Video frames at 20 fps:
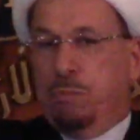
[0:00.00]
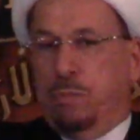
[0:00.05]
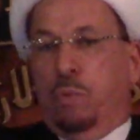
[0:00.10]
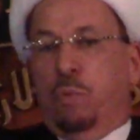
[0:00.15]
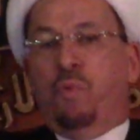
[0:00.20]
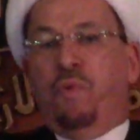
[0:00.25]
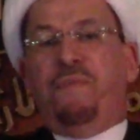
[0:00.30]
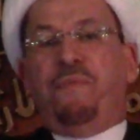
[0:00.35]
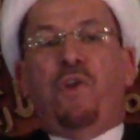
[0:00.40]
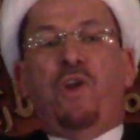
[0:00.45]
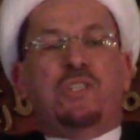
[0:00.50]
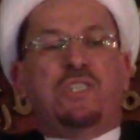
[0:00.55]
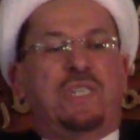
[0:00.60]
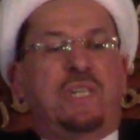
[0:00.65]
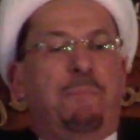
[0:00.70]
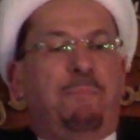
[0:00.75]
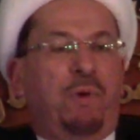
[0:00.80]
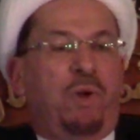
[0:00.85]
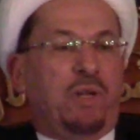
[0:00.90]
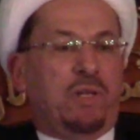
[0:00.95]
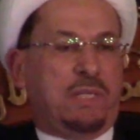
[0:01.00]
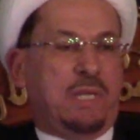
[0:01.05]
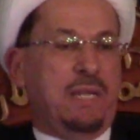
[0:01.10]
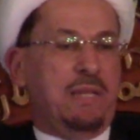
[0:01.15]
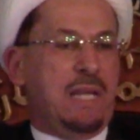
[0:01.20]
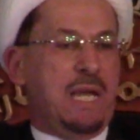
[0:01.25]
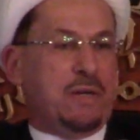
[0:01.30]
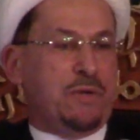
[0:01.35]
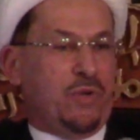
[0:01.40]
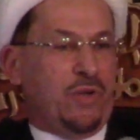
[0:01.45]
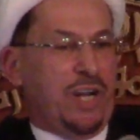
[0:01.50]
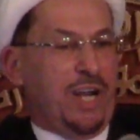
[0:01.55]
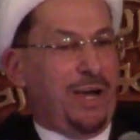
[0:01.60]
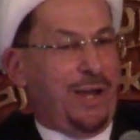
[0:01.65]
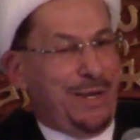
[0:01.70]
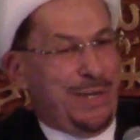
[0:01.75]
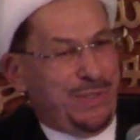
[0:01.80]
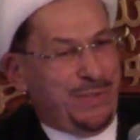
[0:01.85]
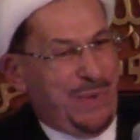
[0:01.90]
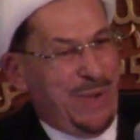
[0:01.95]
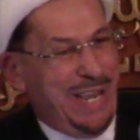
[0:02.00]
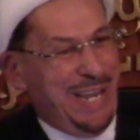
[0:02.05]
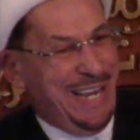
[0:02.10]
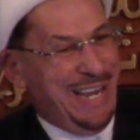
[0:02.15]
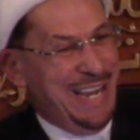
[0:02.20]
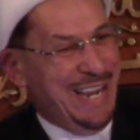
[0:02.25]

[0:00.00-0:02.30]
We've lost the plot in that regard as well.